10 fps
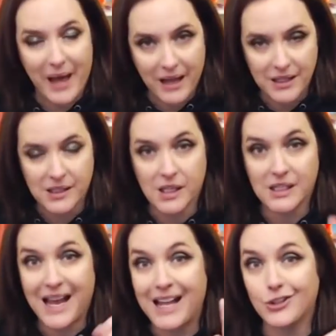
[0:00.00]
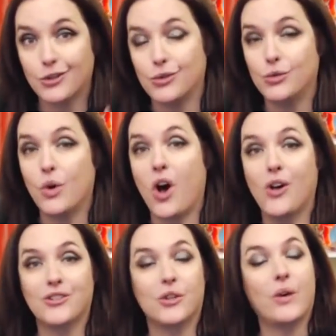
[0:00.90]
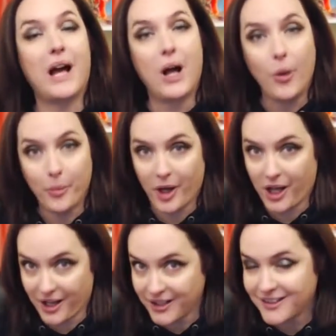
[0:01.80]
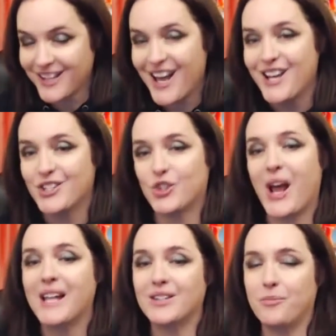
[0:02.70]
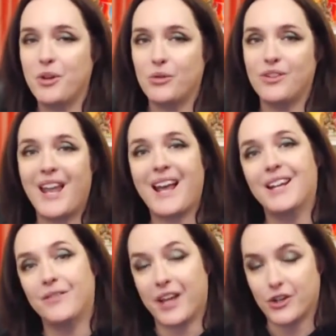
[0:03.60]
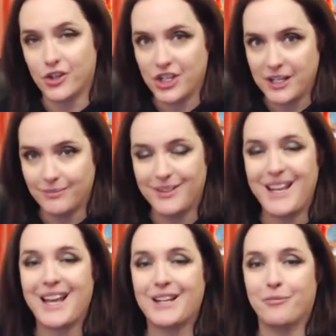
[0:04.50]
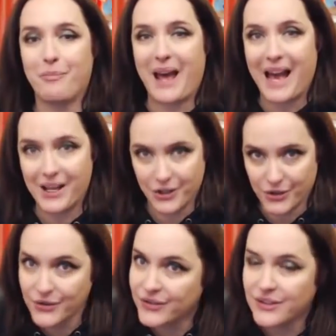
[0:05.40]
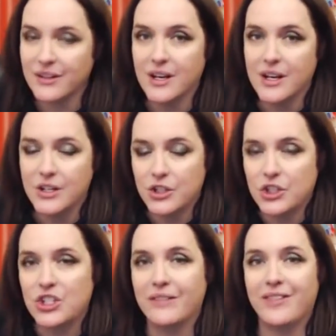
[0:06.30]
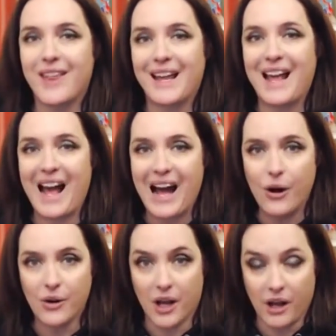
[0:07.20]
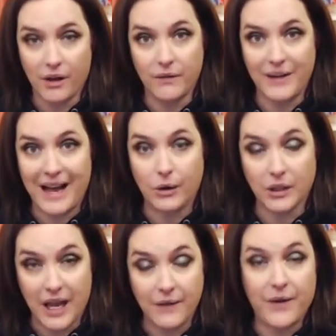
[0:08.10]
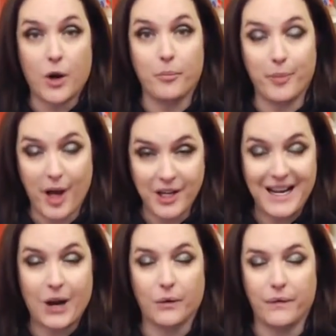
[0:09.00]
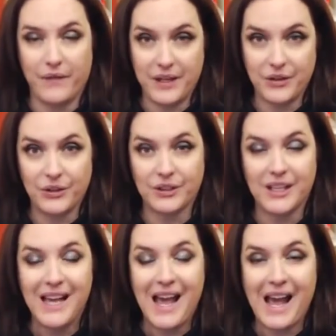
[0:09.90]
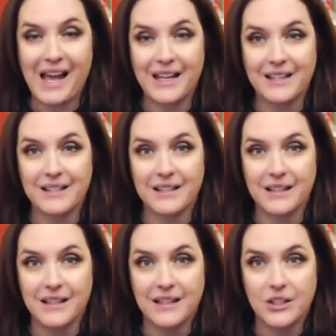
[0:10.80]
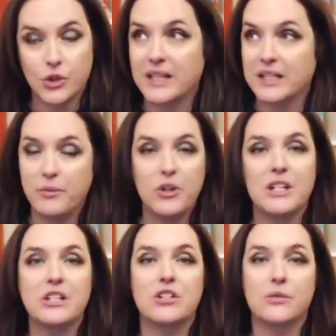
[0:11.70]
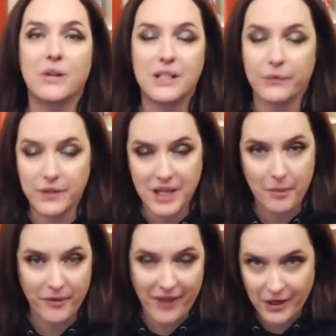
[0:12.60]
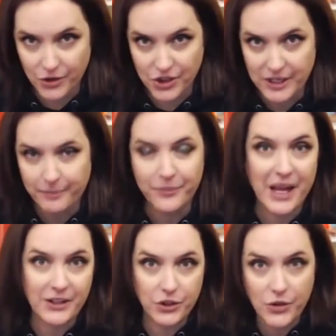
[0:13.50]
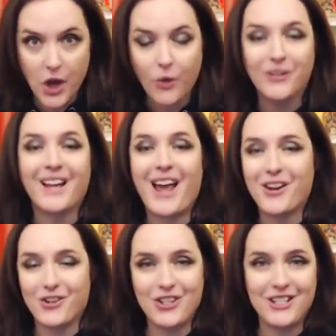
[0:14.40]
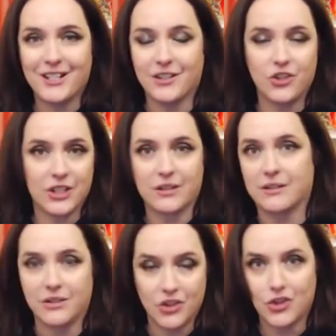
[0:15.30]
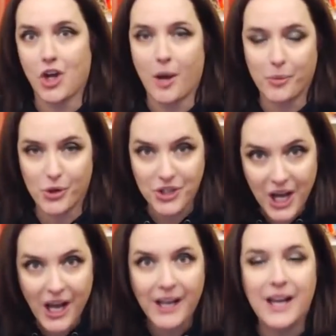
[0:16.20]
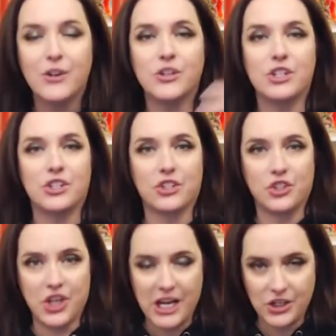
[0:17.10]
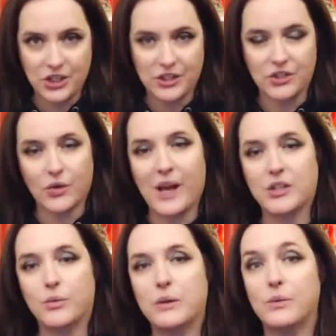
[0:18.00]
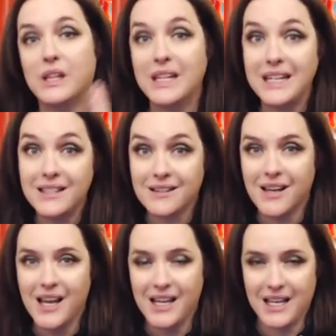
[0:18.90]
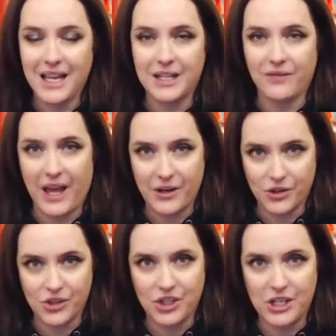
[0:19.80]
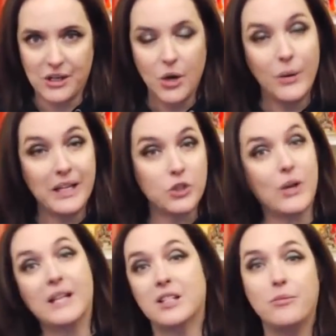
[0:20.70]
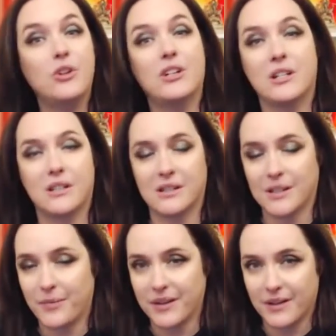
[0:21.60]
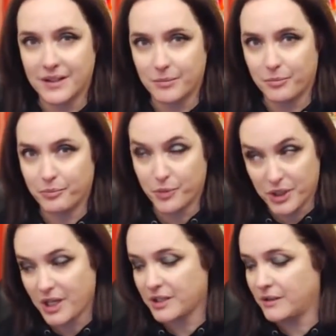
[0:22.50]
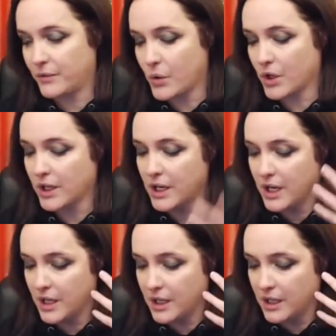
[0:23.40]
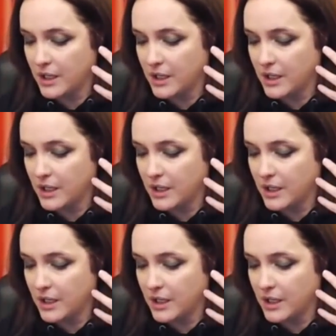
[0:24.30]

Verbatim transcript: and balance us, and to also help us transmute negative energy, negative patterns, to shift that out of our life, our body, our field, and transmute it into a different type of energy. As you know, energy doesn't just stop or die, energy just changes. And so as we release negative energy, we can transmute it into something that's productive or